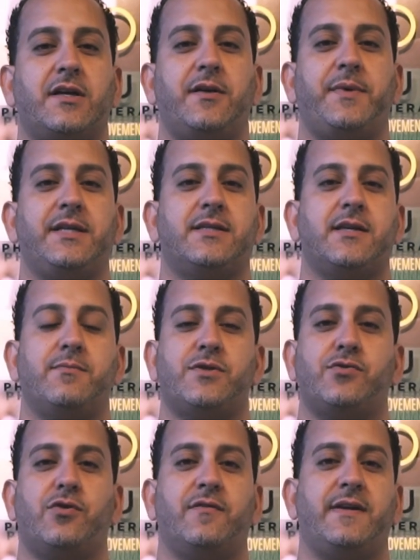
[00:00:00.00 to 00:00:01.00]
gonna be some
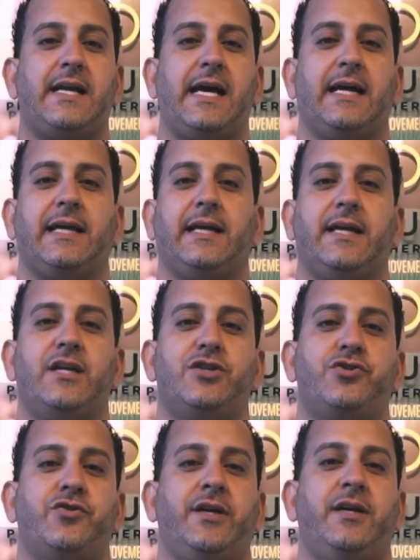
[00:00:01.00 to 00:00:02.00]
sort of nagging
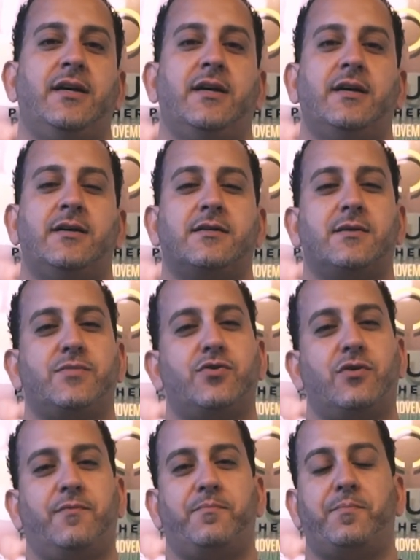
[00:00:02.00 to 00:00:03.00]
injury, some
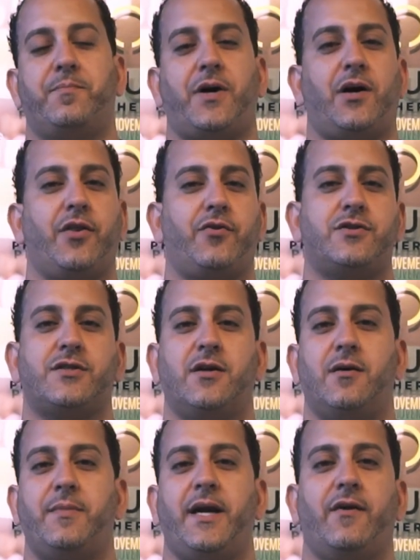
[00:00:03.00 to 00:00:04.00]
sort of
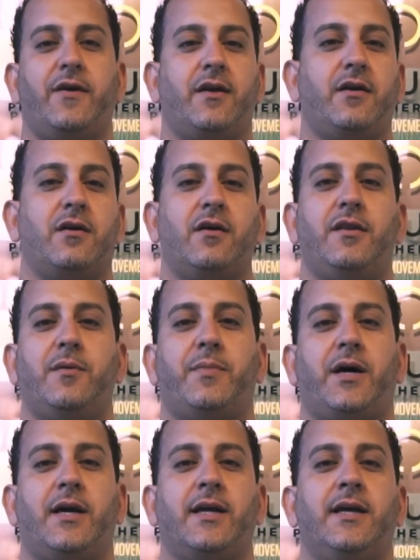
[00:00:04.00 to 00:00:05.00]
bothersome area in the
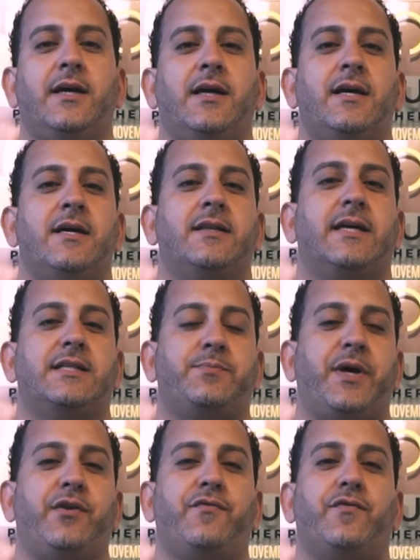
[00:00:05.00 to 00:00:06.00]
body that's
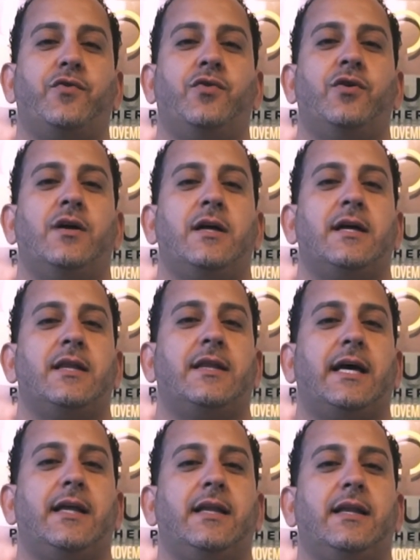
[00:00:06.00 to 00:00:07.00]
painful
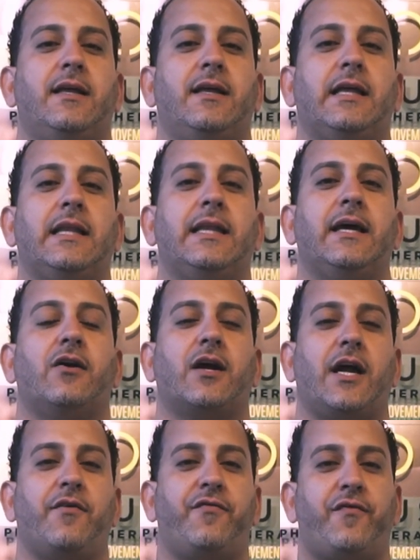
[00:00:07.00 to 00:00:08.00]
that they're
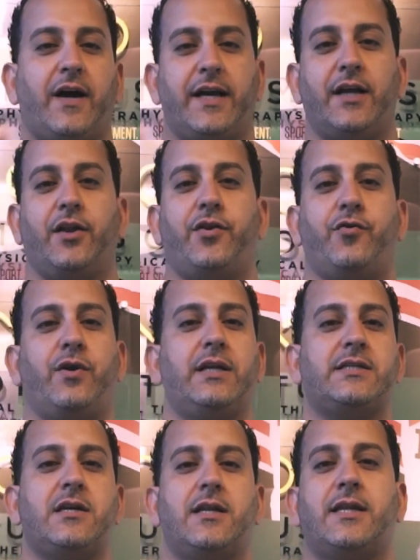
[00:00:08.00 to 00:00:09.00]
kind of fighting through. And
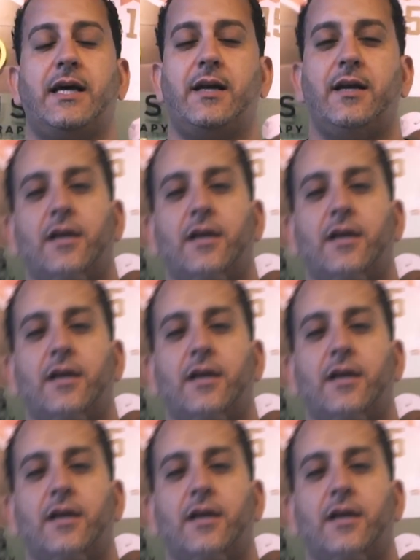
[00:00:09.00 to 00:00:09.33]
it's not that